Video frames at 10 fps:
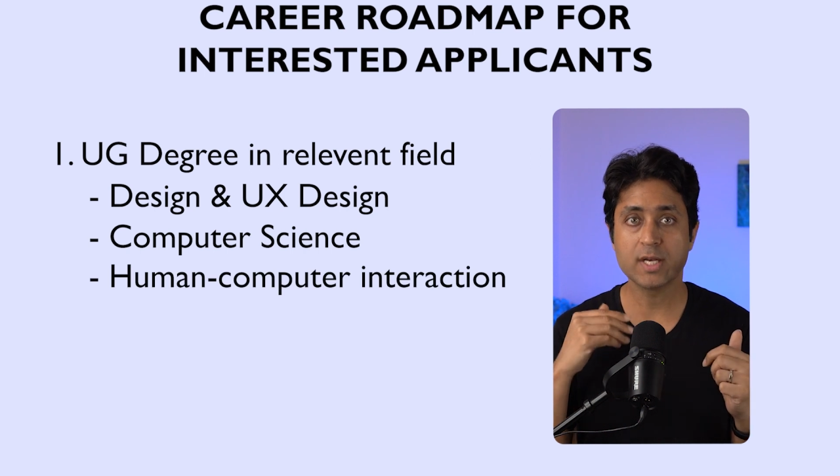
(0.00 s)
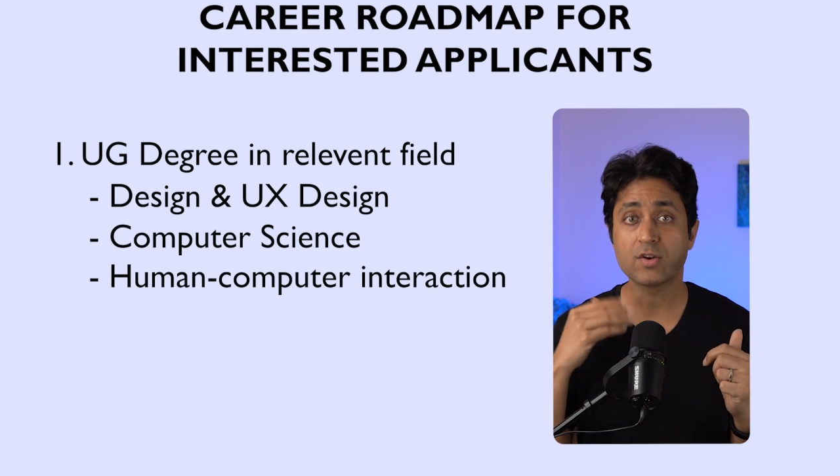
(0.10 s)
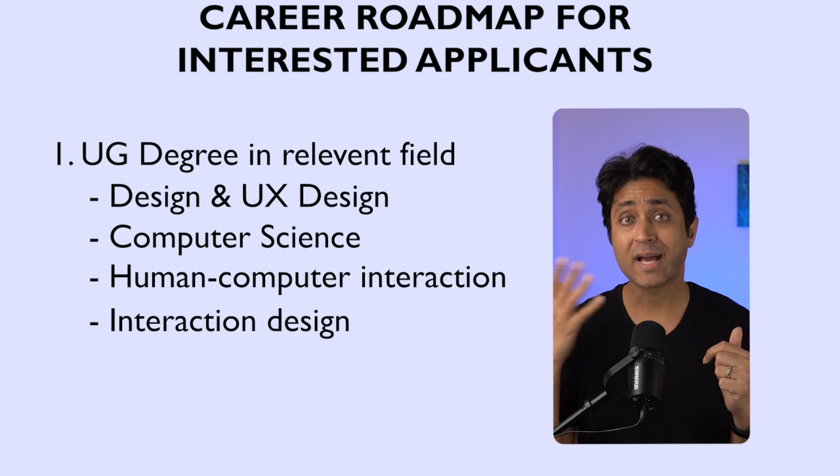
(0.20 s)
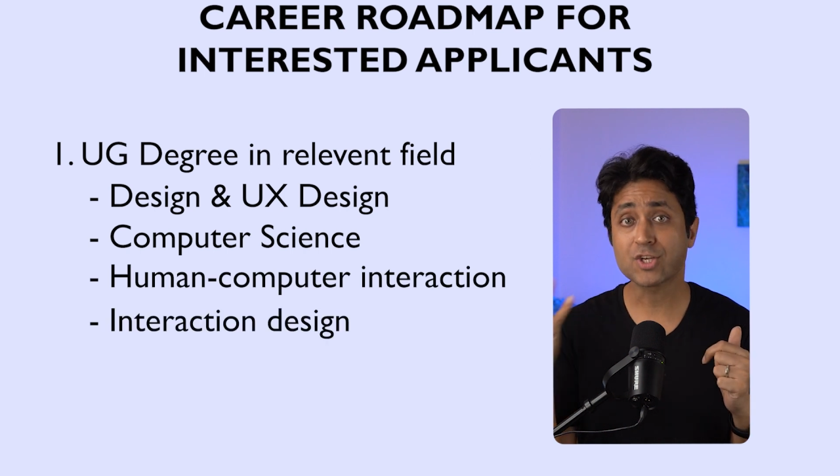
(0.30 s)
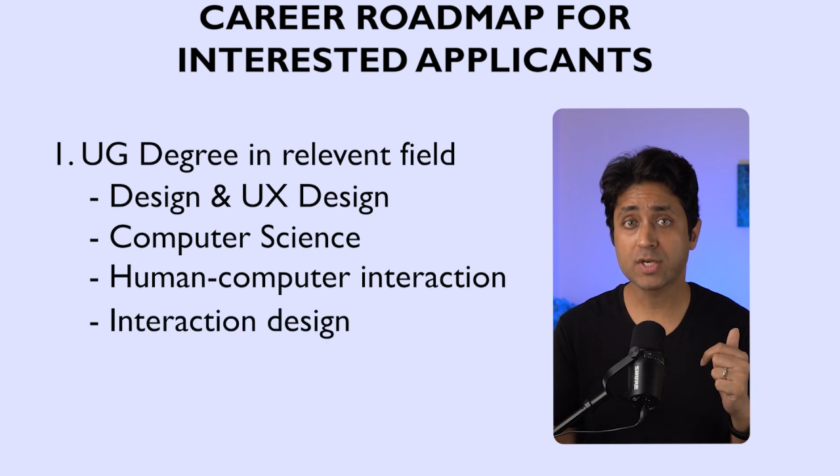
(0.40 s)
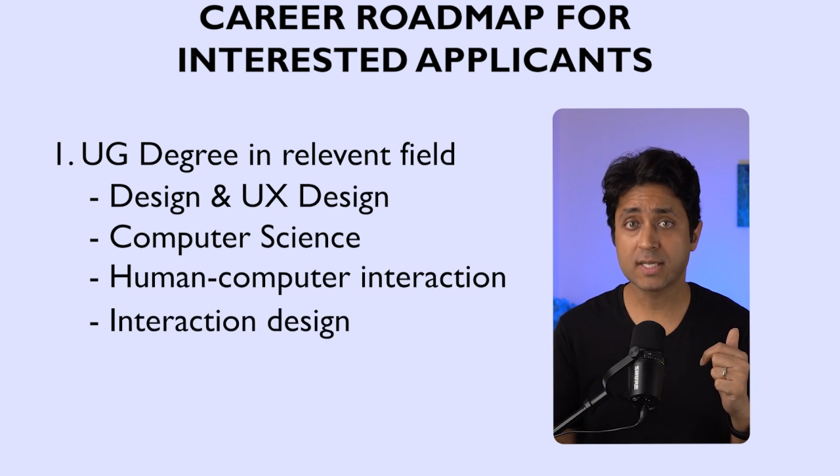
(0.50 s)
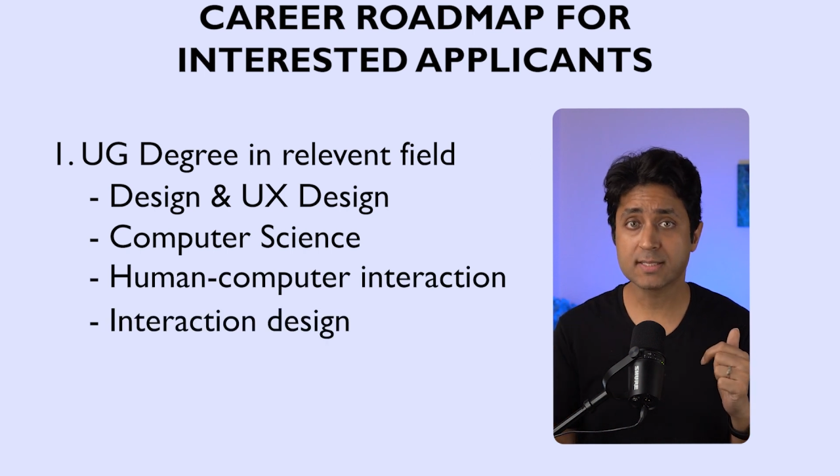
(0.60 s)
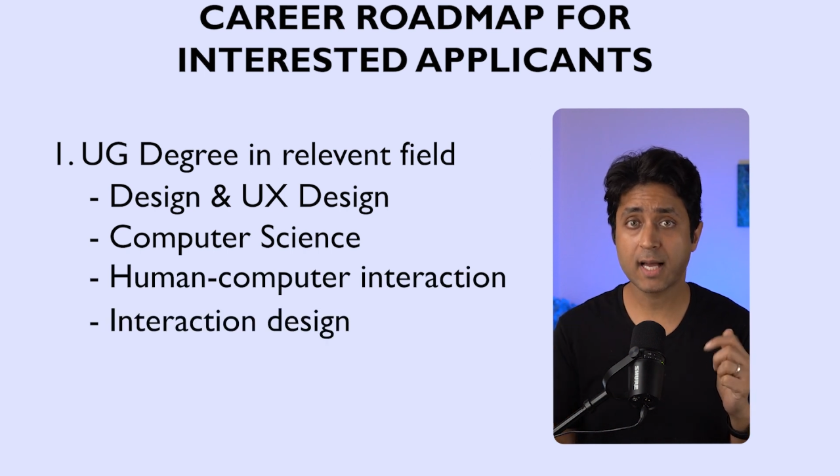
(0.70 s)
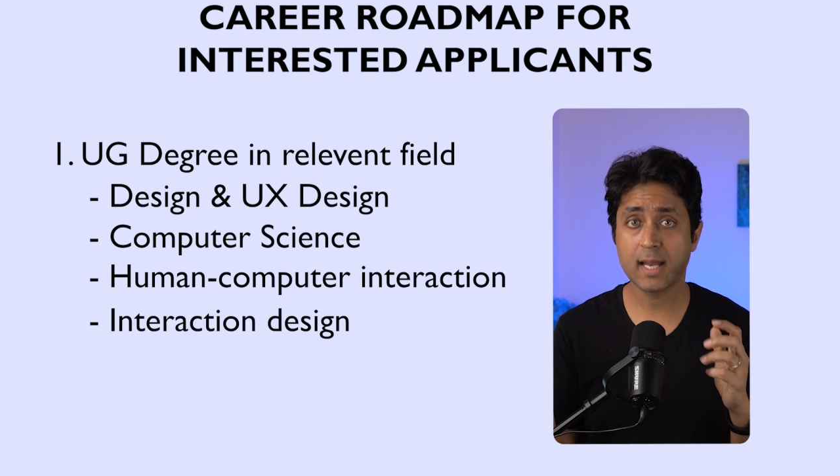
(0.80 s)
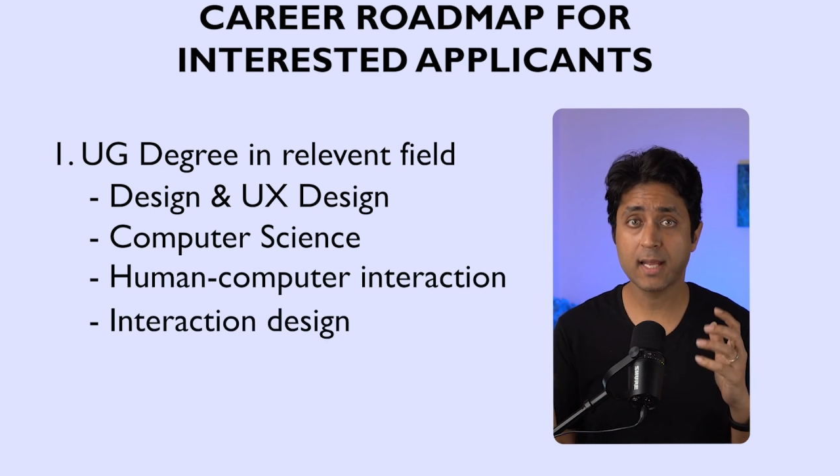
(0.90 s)
interaction
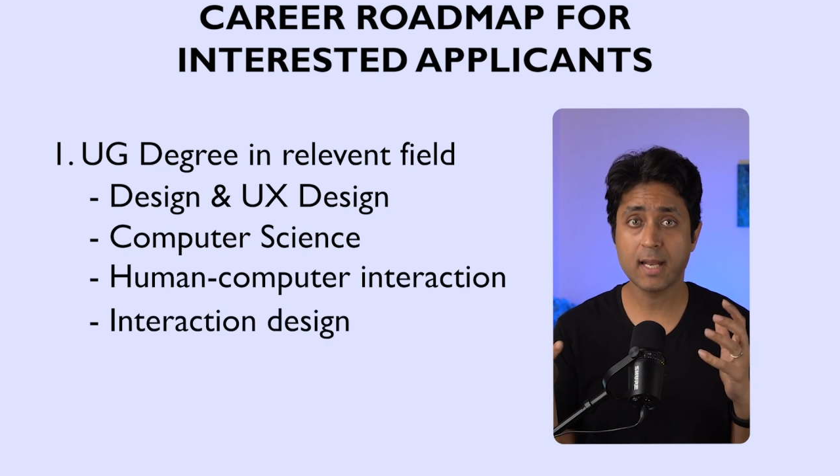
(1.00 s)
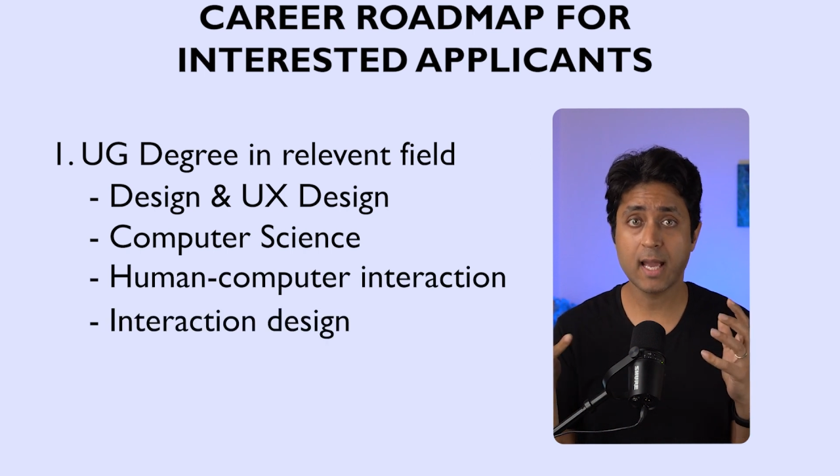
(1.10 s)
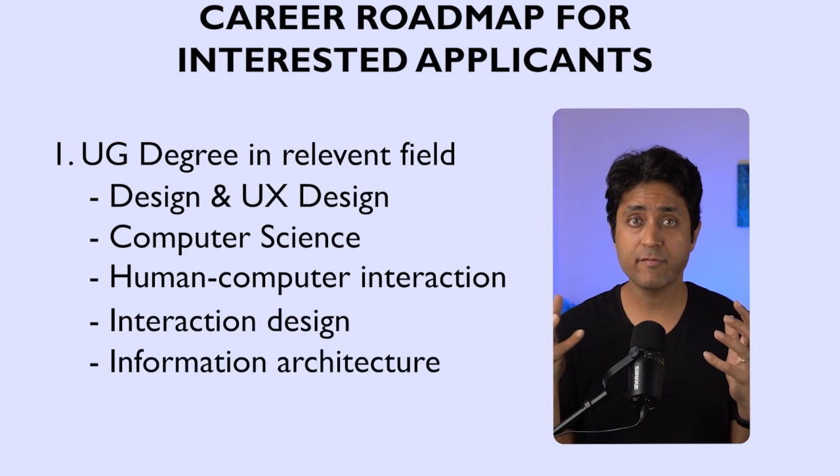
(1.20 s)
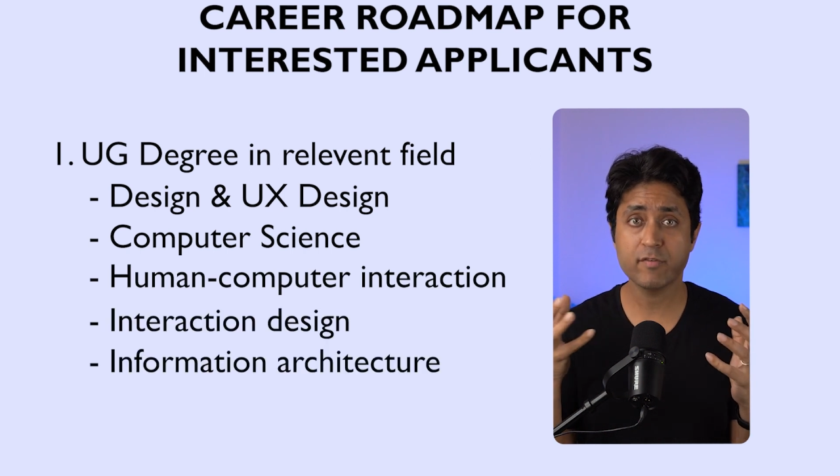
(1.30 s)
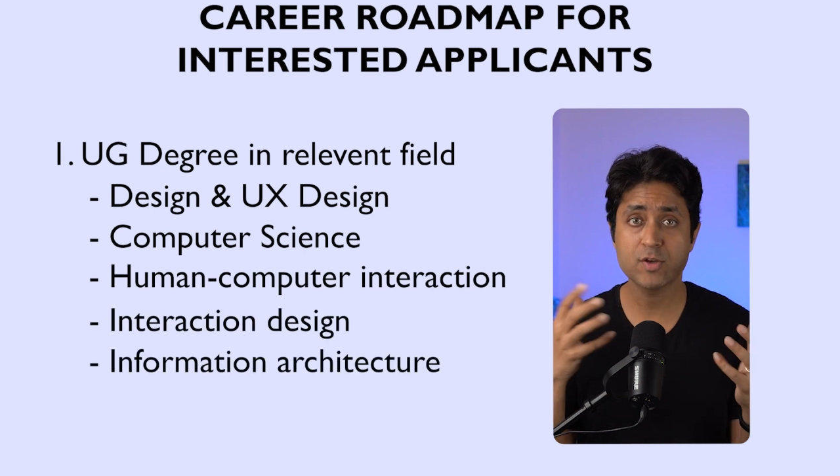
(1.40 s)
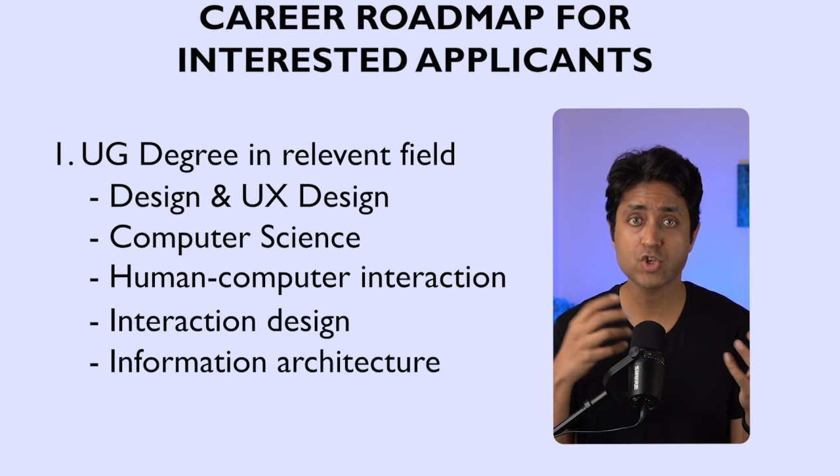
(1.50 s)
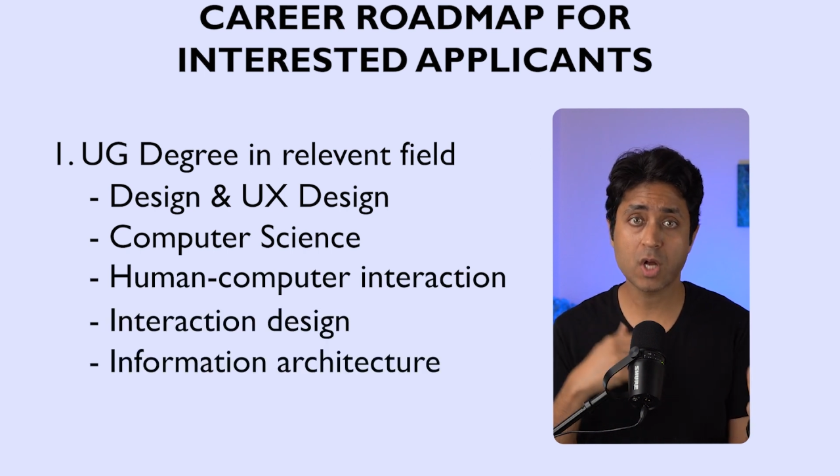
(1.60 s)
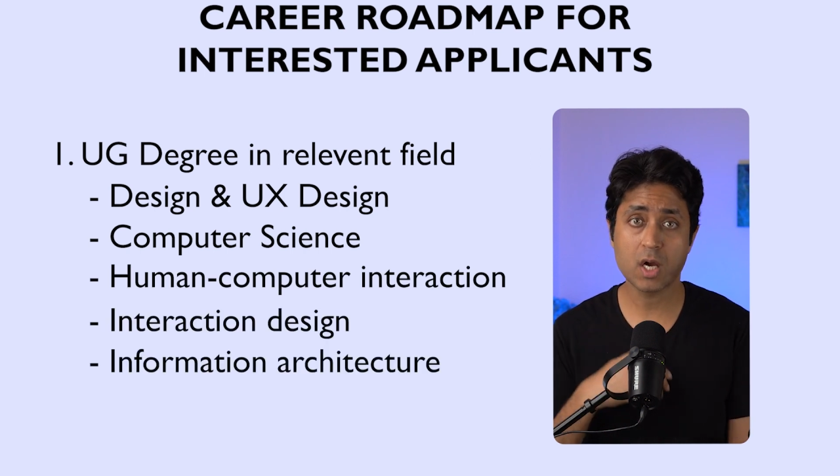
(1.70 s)
design and information